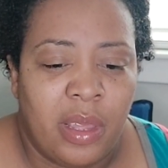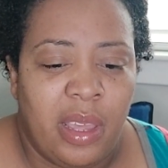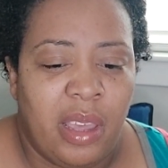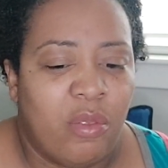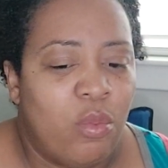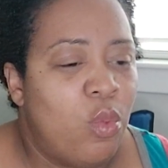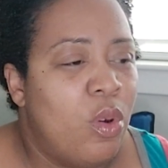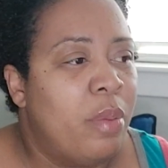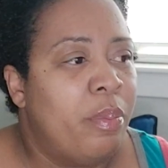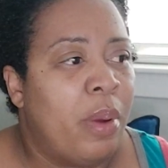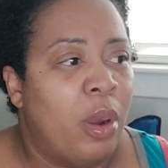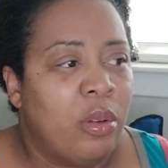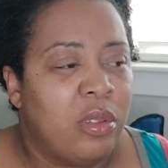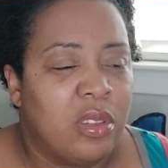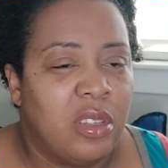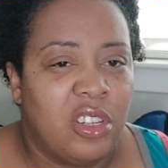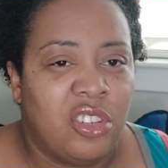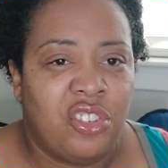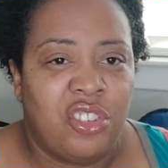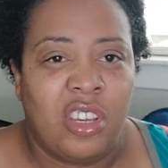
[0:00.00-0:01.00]
If one
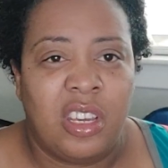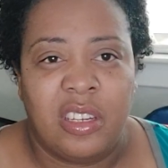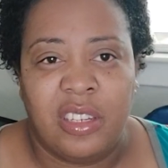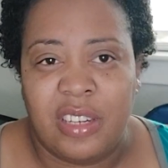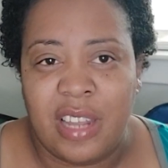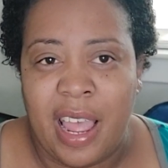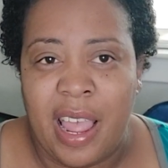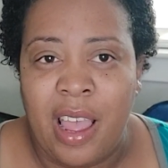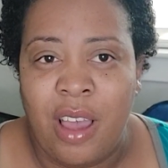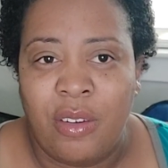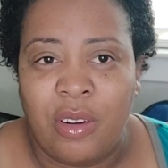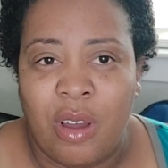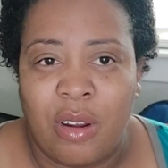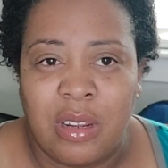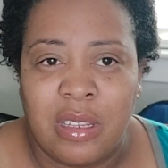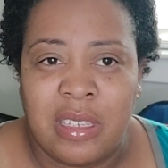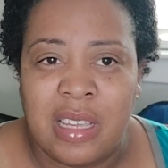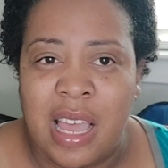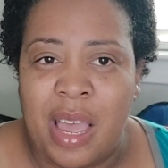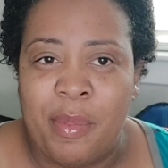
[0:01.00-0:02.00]
person is shutting down
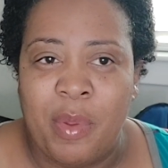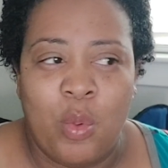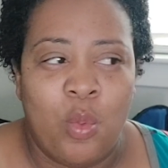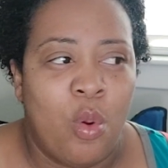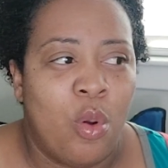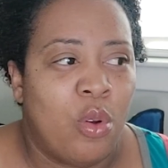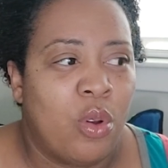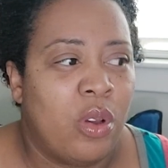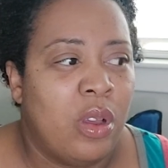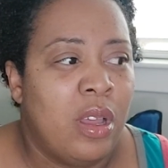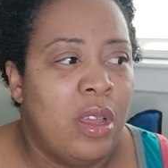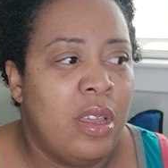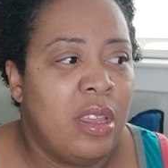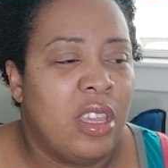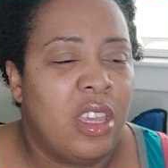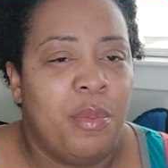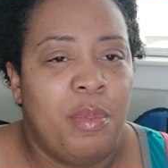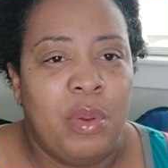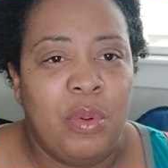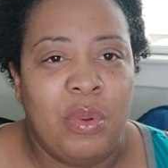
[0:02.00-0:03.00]
all the time and won't
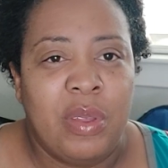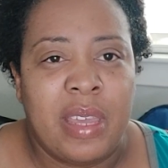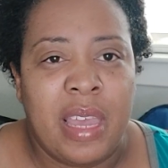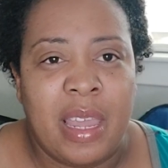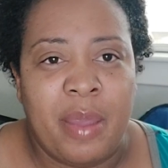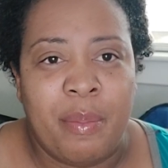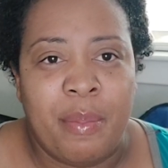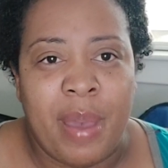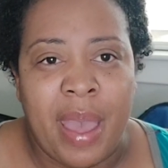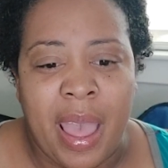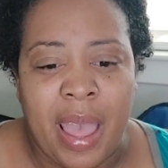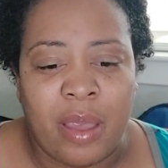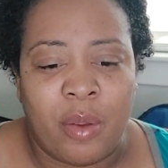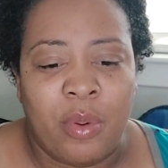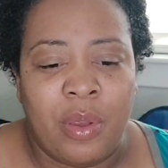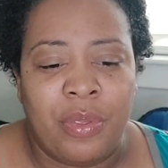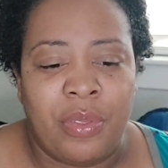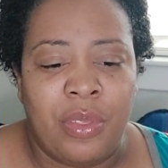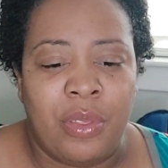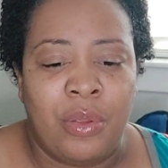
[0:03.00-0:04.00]
communicate back
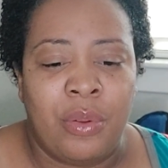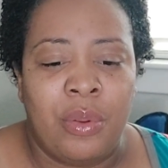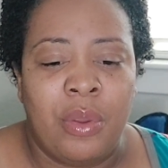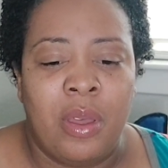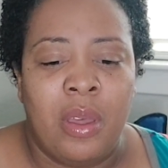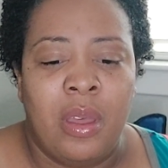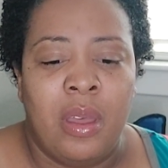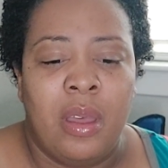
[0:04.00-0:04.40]
with you,